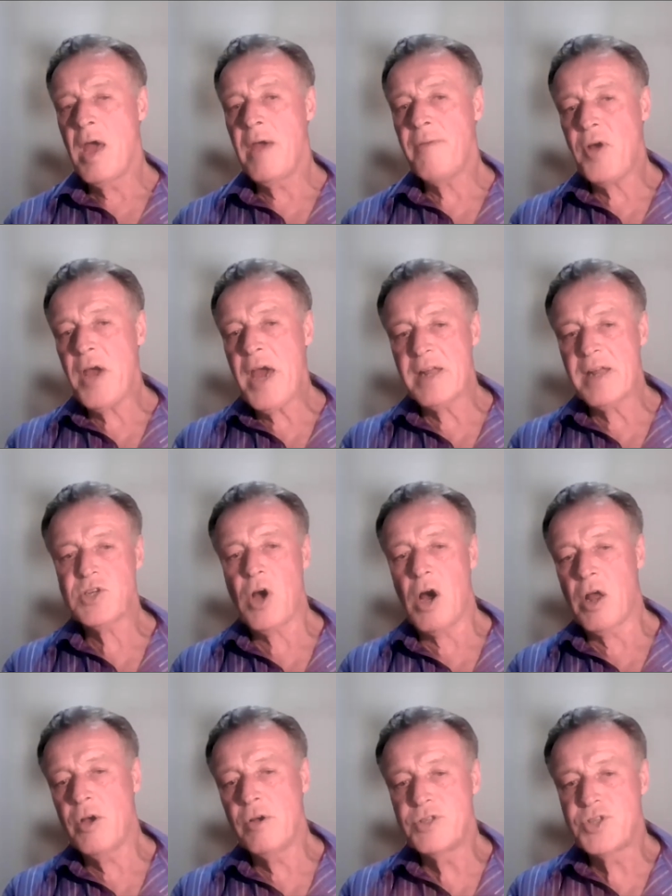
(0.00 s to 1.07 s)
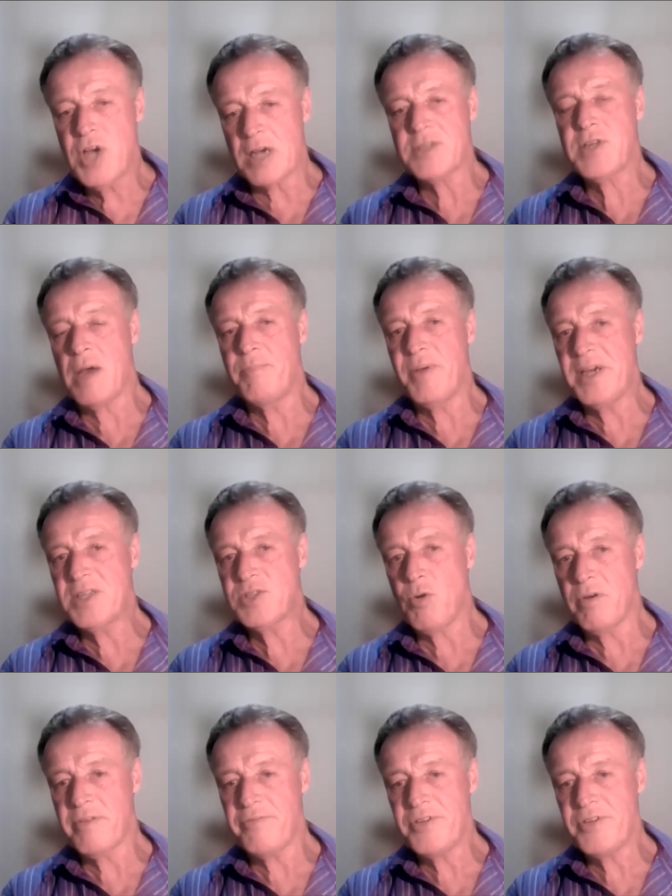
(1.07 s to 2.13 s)
if we had a child who just had
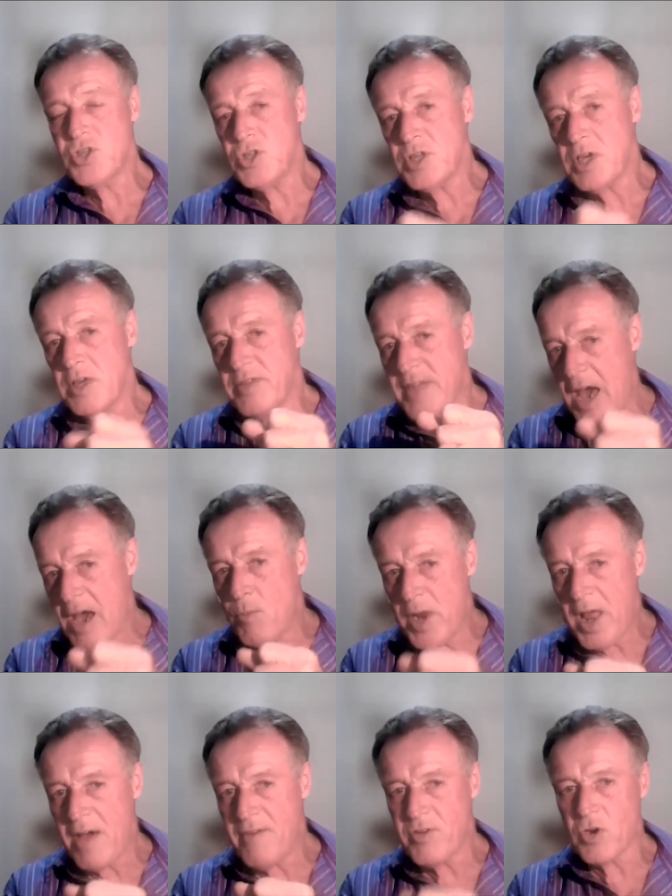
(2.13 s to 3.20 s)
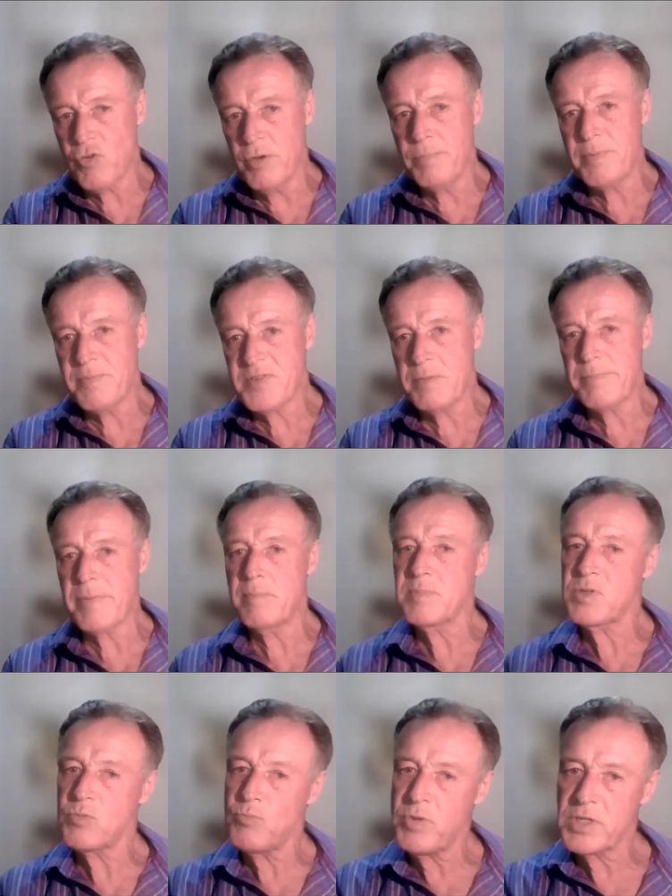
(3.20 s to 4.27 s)
B12 deficiency, they would have a group of
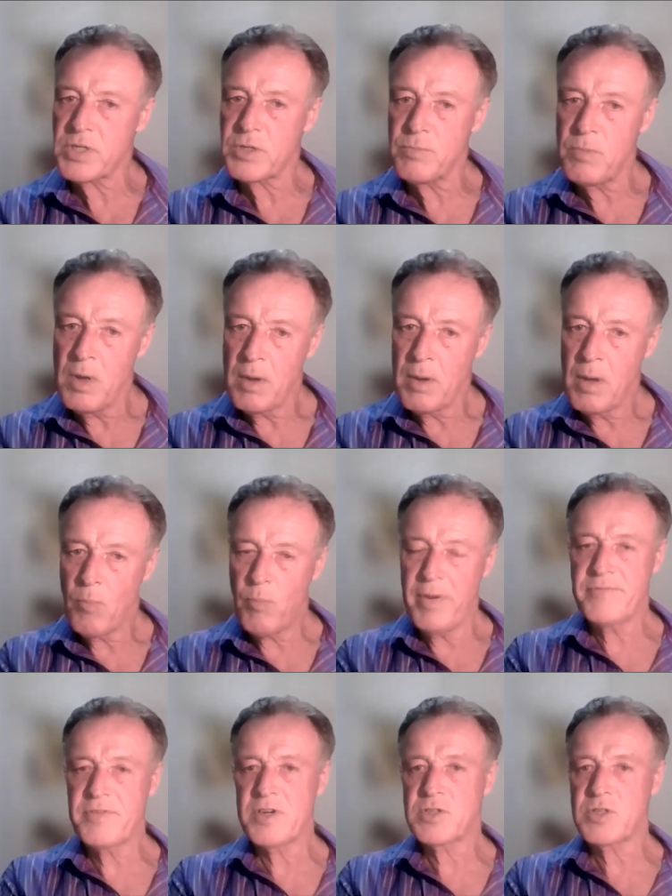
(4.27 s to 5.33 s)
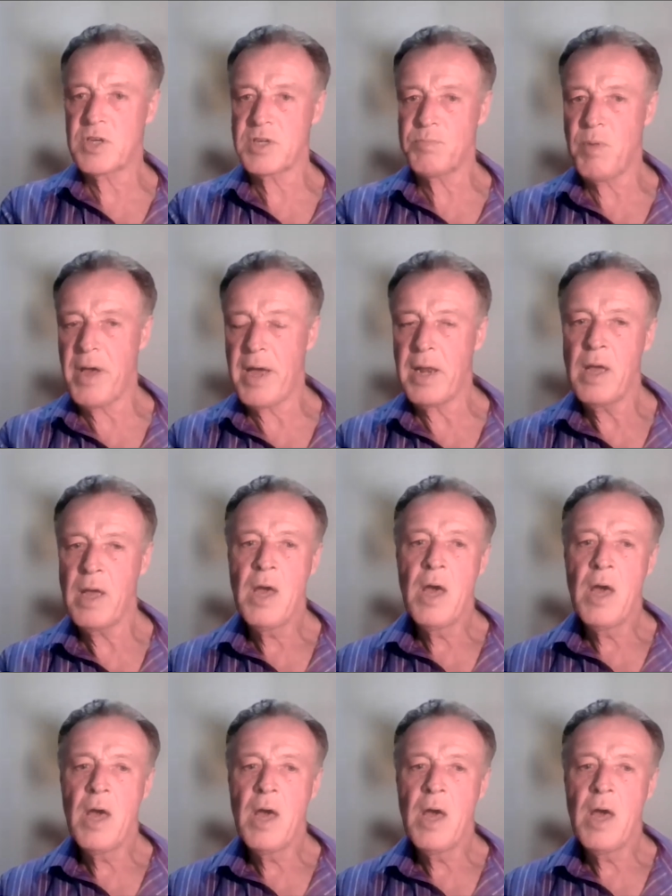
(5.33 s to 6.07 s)
symptoms, which we've just explained.